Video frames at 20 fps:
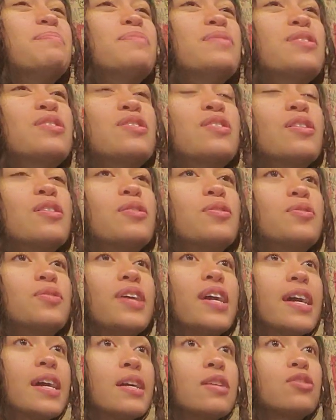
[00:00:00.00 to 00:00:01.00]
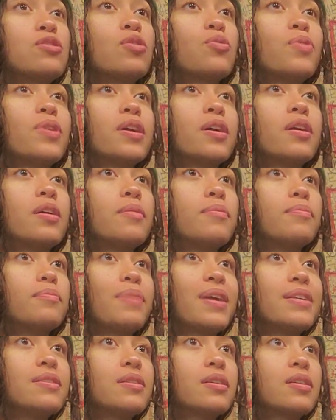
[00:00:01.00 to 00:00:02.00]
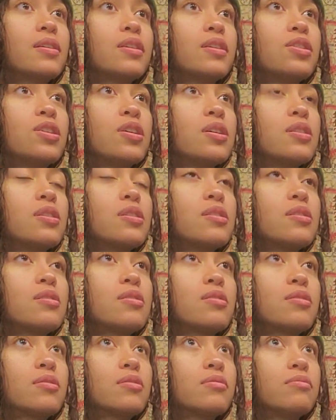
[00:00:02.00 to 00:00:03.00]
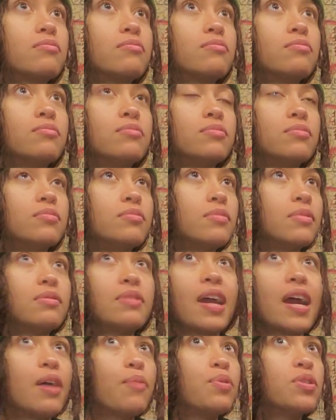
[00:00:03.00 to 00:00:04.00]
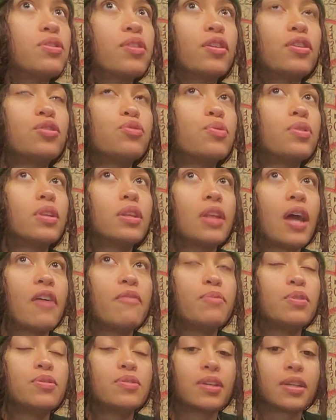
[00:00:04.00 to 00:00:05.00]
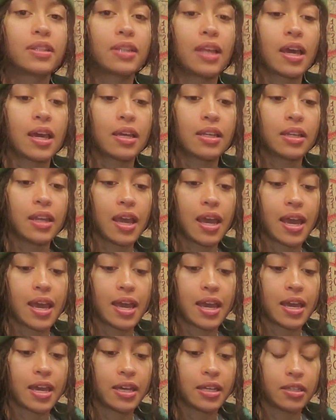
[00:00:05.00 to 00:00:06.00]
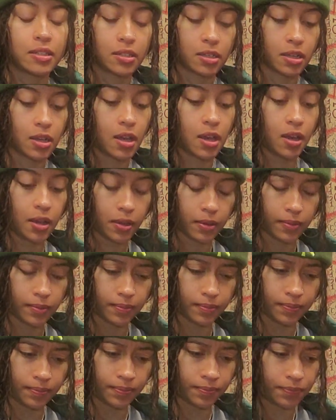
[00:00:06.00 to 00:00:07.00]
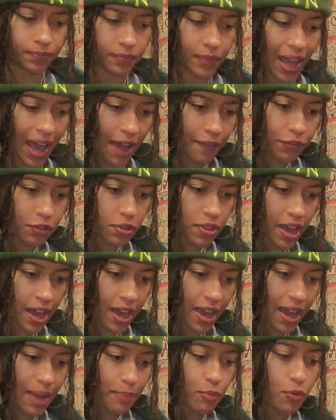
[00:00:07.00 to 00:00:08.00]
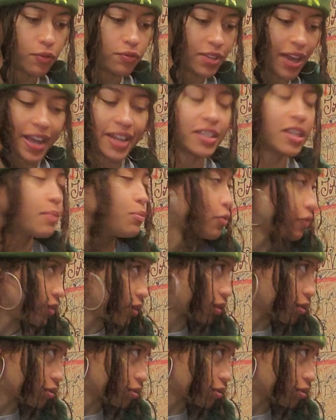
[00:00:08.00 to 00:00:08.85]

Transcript: So we basically just we started doing the live music then, and after that I ended up moving to